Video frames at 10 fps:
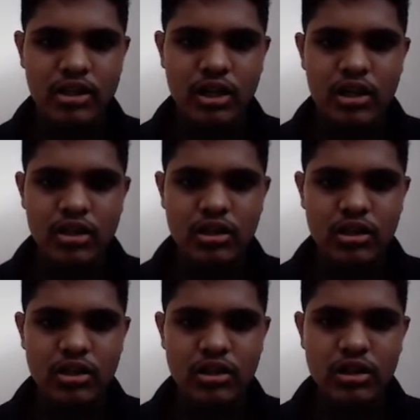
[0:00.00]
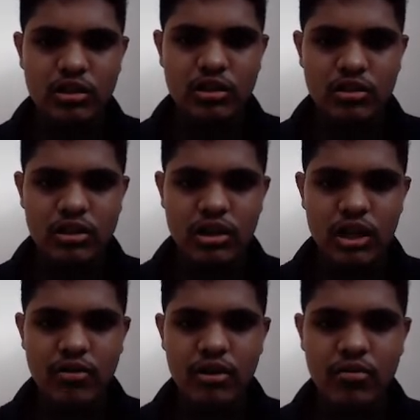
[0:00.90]
There is a DC
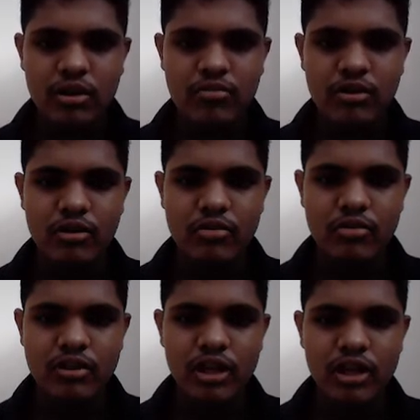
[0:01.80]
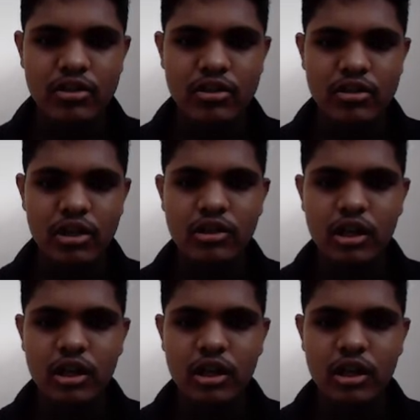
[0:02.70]
level obtained from a sinusoidal